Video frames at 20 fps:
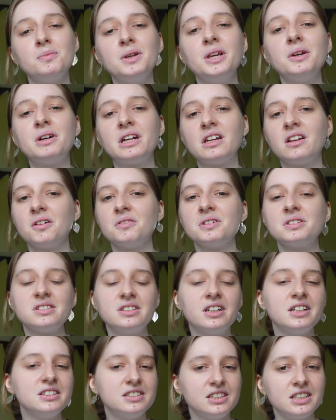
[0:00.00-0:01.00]
me when I was
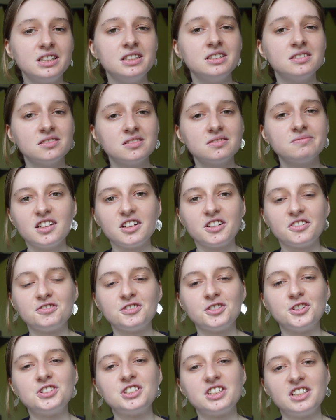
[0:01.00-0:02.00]
19,
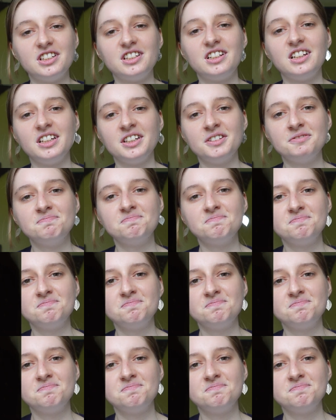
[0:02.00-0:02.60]
unfortunately.